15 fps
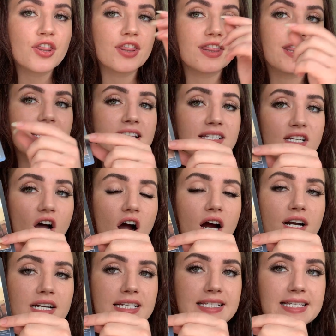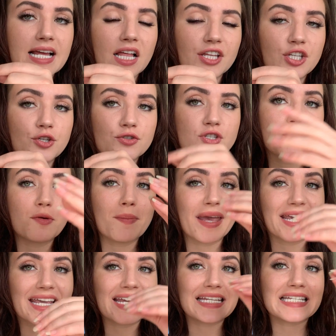This card is telling you to
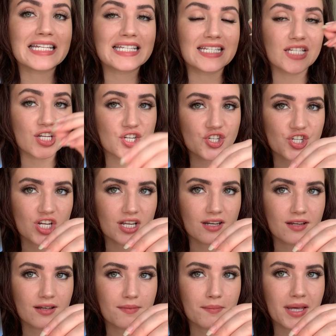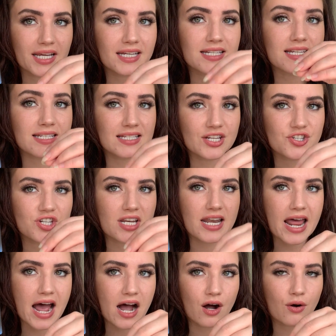make a decision. Make a decision
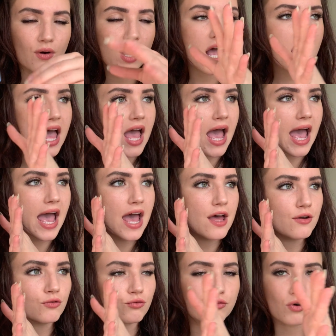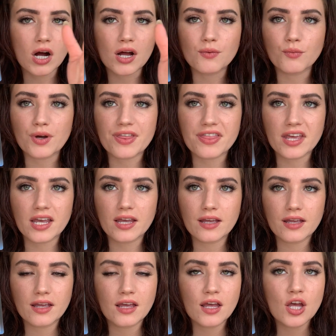now and run with it.
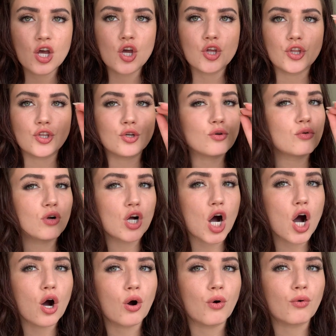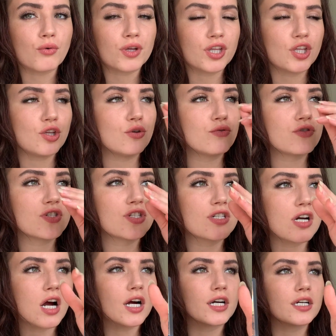You go, you
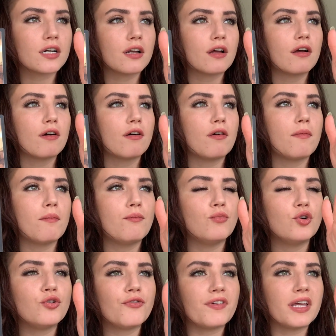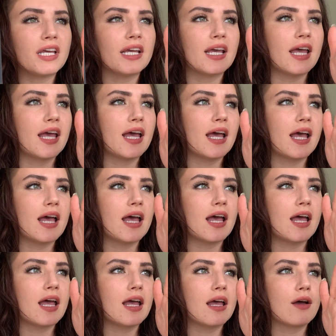start moving
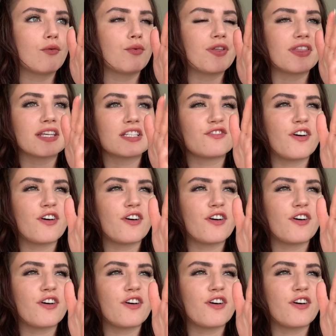with this